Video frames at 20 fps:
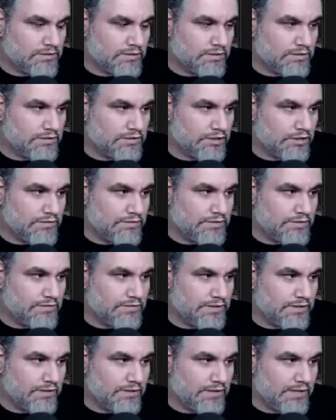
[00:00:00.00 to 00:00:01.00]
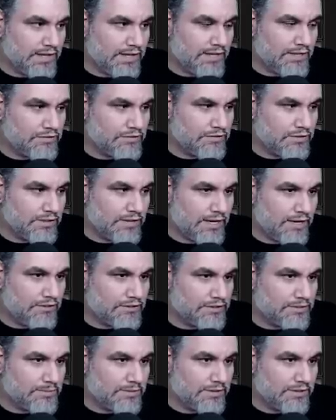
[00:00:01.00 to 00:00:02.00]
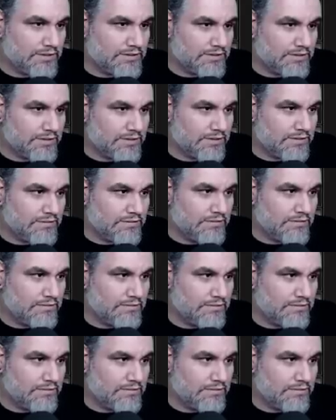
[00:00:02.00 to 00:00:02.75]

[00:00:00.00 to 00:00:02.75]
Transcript: around Dovin's Veto. They had to draw a counterspell this turn.